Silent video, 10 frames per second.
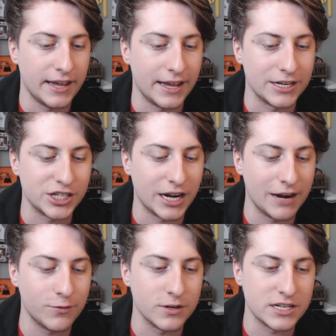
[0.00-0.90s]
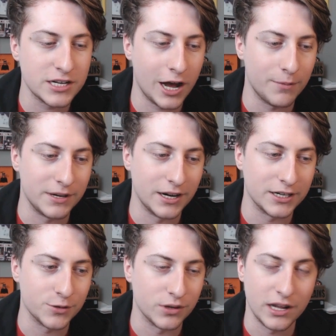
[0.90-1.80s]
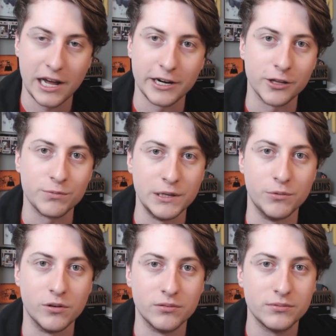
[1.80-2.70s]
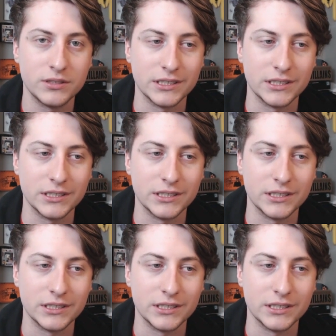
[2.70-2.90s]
and she kind of always taught me not to rely on other people.